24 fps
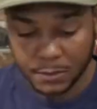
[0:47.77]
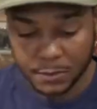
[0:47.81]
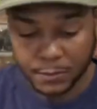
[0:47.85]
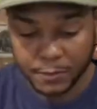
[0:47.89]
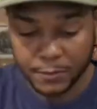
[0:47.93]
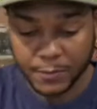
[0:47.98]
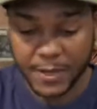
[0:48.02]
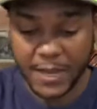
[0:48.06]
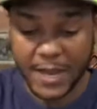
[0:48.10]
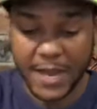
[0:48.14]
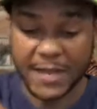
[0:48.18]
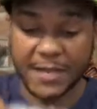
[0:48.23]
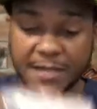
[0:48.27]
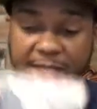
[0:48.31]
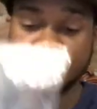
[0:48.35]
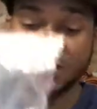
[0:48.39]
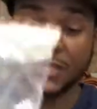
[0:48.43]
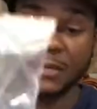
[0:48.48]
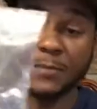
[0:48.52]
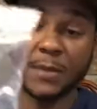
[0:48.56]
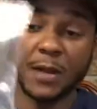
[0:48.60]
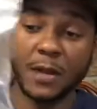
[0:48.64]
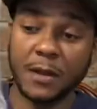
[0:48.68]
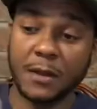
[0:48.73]
We got us
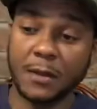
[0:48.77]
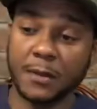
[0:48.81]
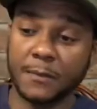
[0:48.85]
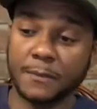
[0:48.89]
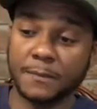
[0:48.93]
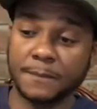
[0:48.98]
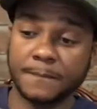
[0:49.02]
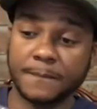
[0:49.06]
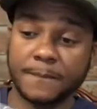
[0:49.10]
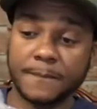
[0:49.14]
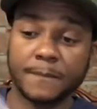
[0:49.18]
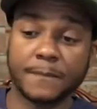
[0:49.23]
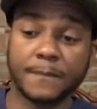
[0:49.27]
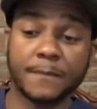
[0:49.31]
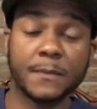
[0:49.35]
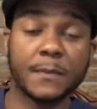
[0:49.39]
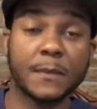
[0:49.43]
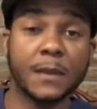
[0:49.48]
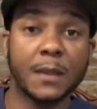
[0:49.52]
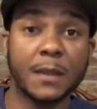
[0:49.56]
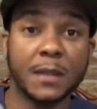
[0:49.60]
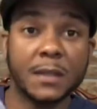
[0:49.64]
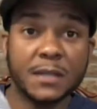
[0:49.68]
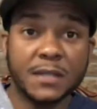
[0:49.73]
some
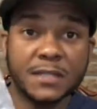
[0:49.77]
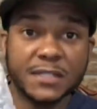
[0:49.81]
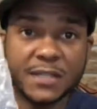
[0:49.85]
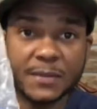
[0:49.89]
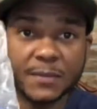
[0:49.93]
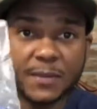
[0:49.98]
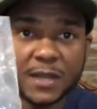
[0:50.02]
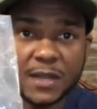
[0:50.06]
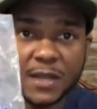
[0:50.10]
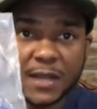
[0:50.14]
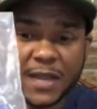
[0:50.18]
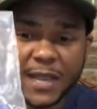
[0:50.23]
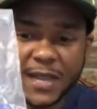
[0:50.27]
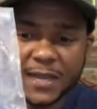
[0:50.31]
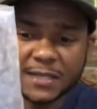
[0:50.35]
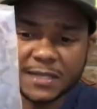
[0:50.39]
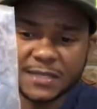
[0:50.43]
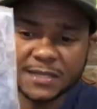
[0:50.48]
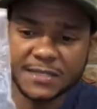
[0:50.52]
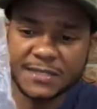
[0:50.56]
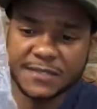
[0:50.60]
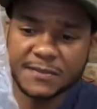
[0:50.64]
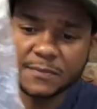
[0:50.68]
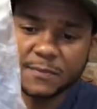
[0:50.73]

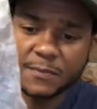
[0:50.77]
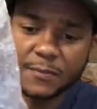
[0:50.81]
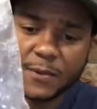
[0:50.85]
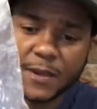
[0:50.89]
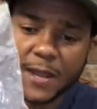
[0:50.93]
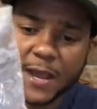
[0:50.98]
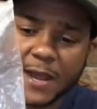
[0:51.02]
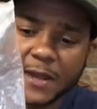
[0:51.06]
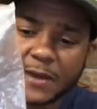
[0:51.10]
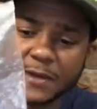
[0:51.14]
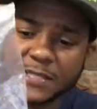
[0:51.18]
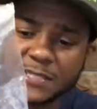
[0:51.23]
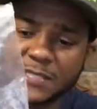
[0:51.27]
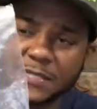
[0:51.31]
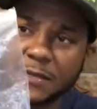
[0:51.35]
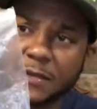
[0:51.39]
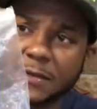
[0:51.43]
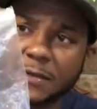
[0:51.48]
connectors. We got us